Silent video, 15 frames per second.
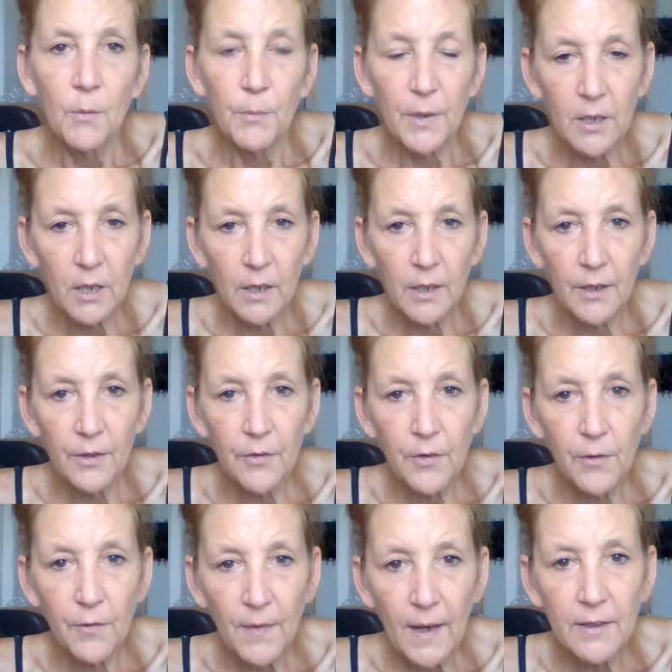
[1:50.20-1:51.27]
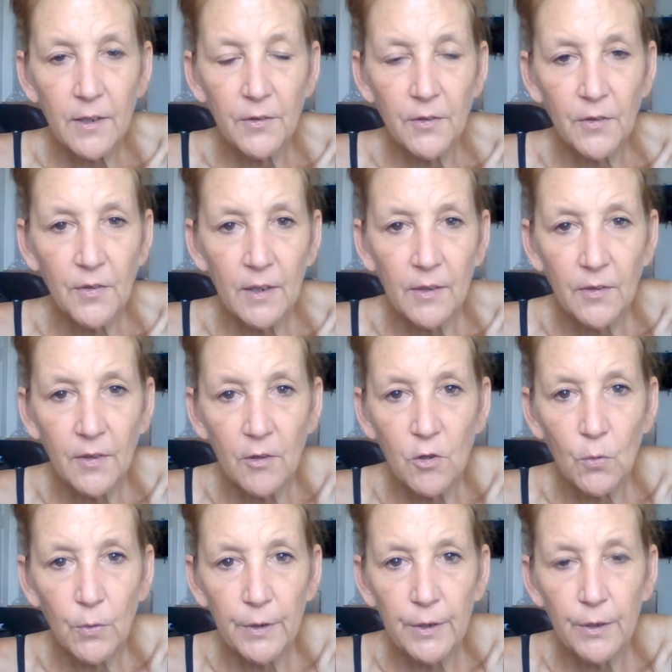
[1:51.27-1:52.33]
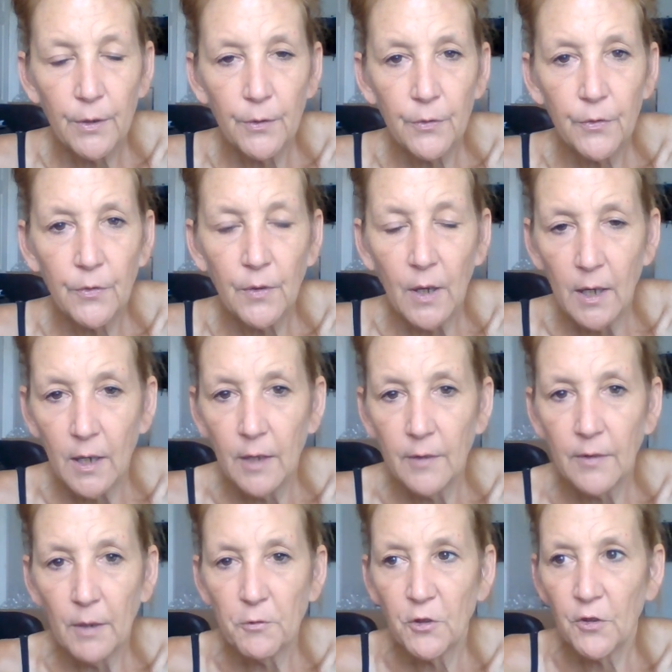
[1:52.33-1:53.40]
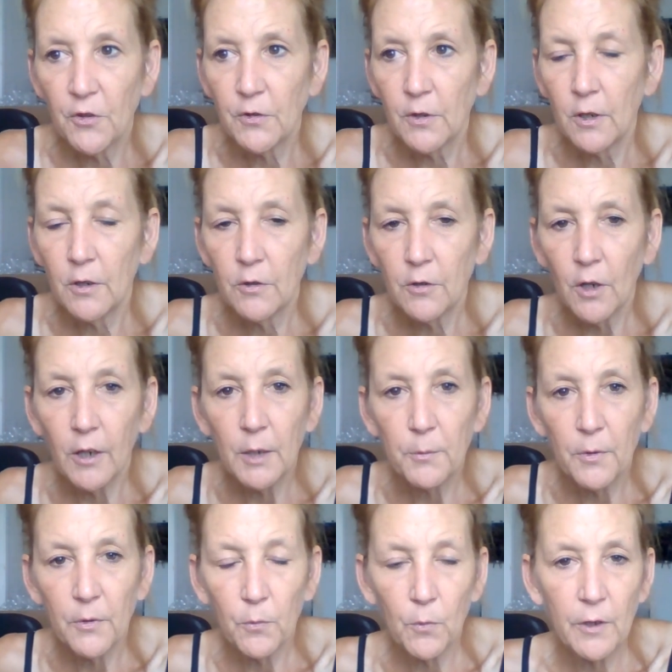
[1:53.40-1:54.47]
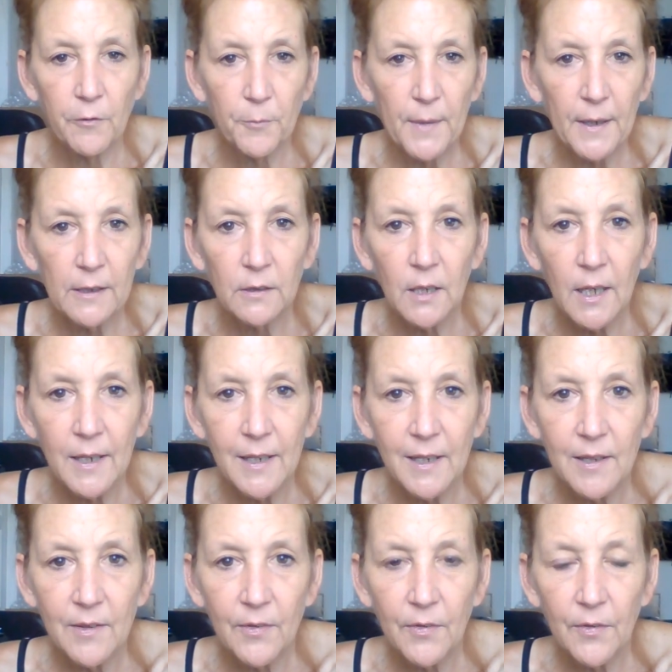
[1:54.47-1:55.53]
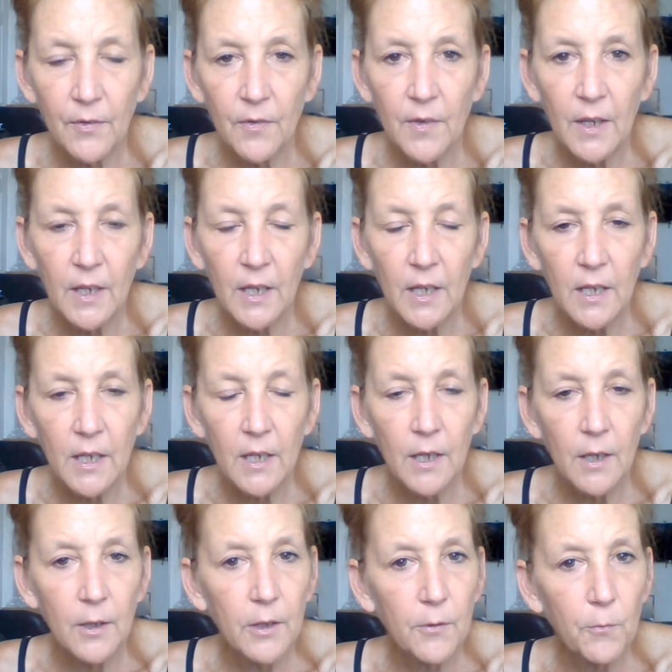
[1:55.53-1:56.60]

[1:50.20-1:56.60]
Because the fact is, is that essential oils, as I was just talking with one of my clients, they